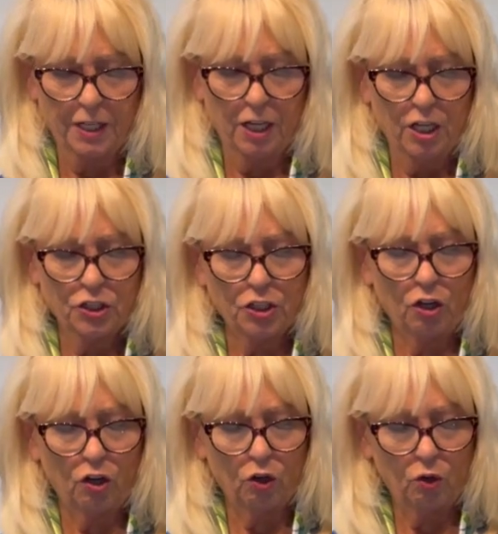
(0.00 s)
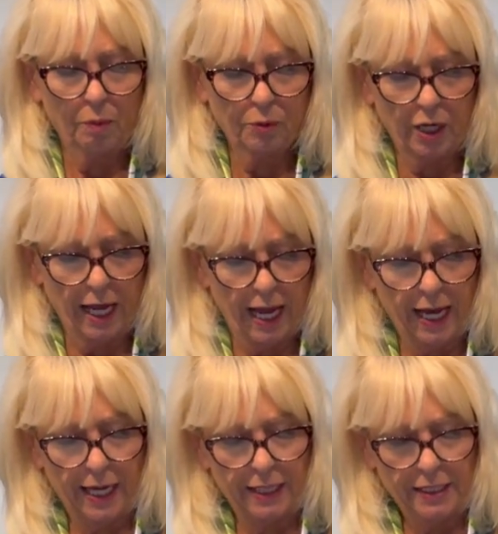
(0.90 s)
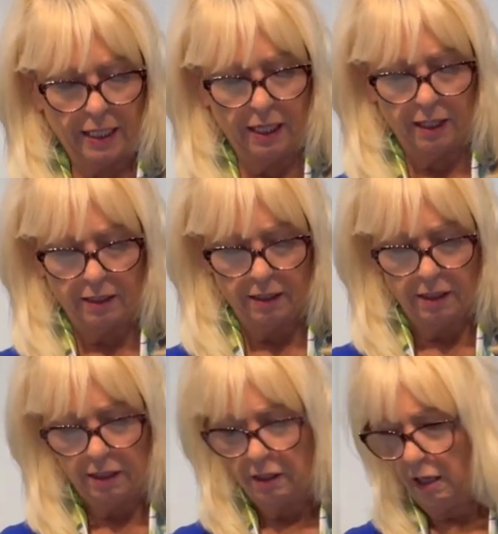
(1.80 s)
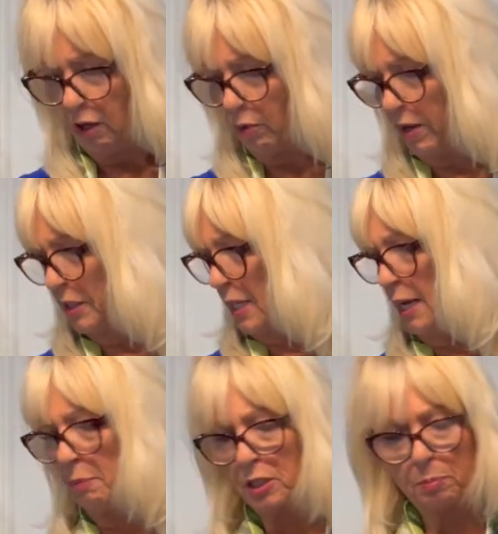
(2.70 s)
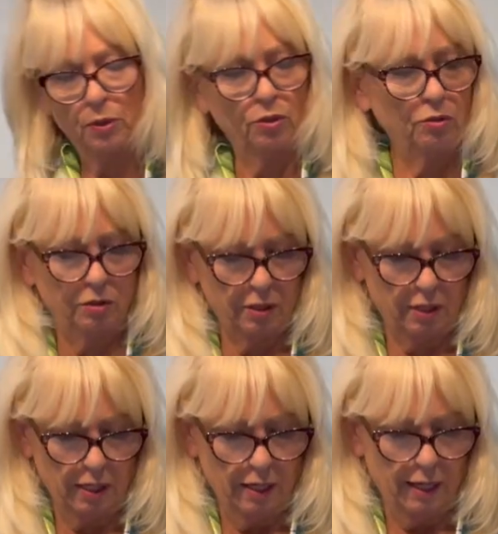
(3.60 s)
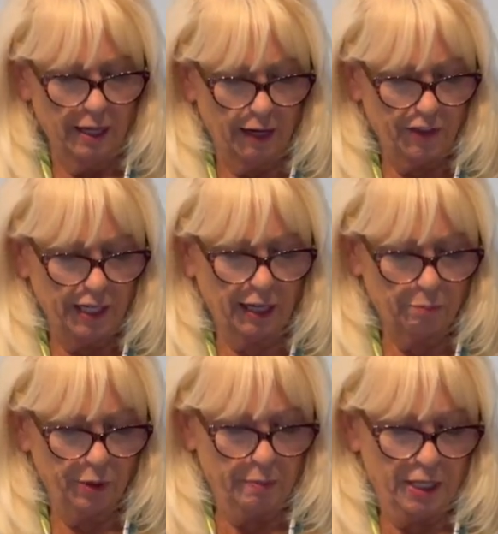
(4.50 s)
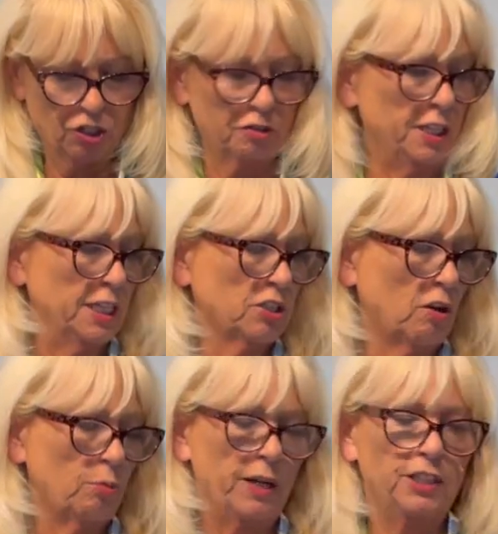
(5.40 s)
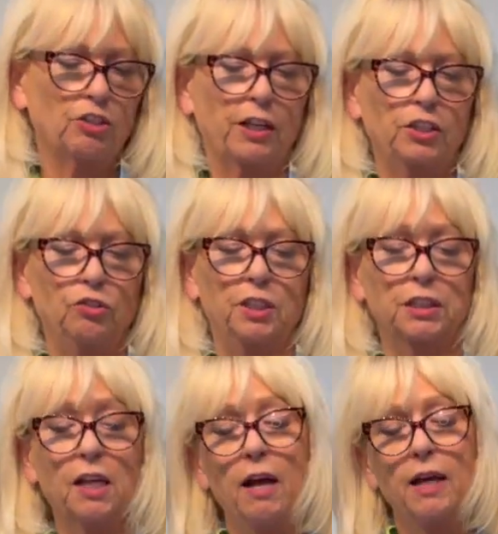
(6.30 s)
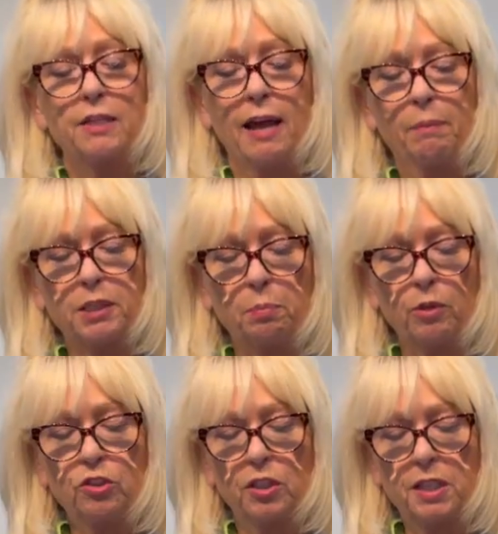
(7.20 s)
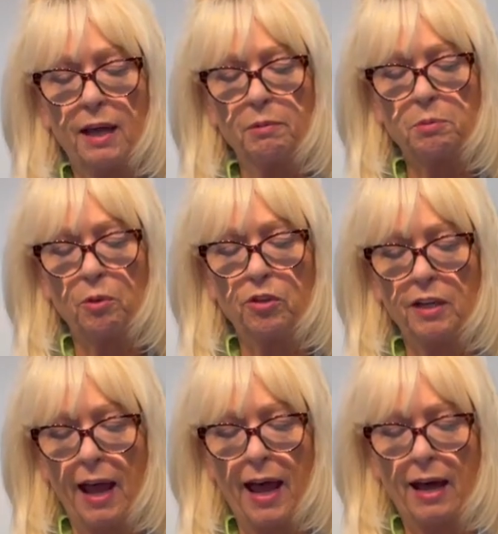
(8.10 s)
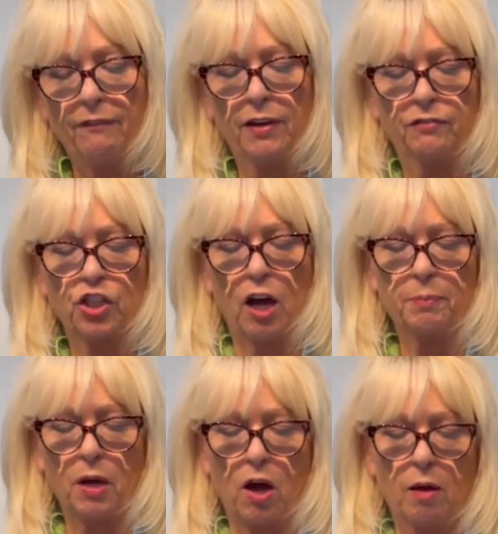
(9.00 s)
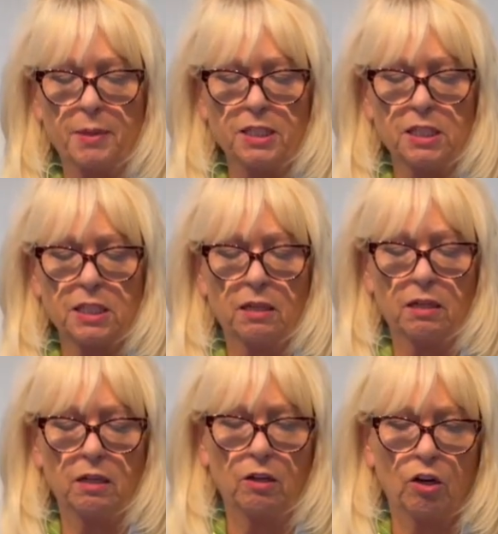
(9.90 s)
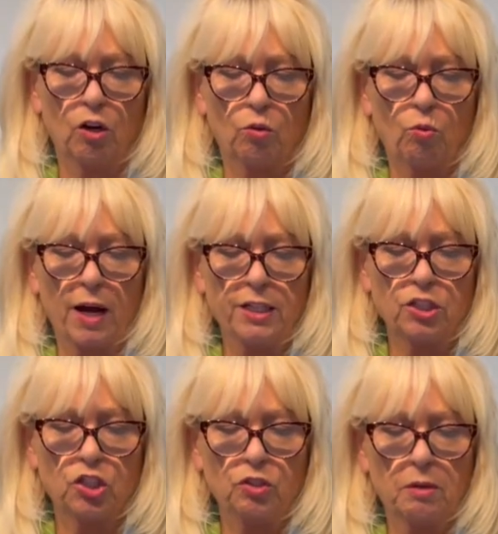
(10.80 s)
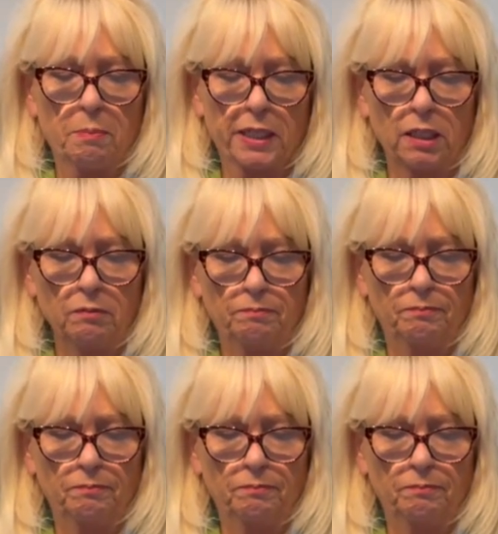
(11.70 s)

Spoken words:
So I'm going to add around a tablespoon. I think I pre-measured this already so I could do this. Tablespoon to a tablespoon and a half of chopped almonds right into the middle.